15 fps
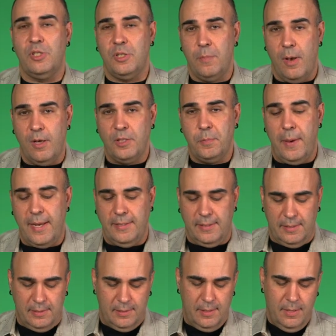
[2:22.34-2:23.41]
small
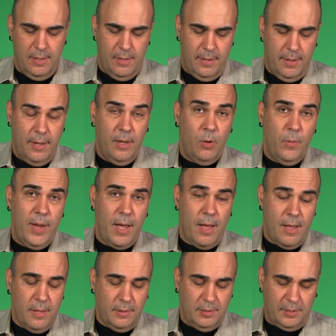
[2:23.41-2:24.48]
spaces. We
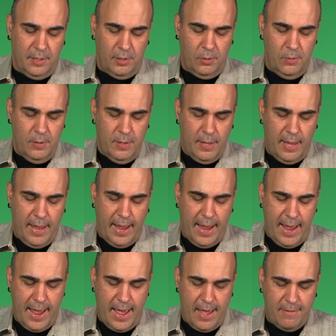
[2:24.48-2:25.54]
also
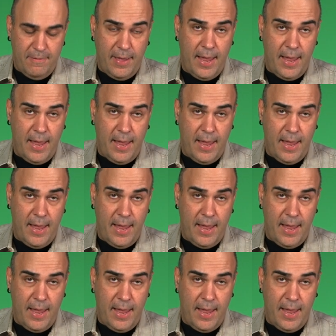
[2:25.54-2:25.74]
have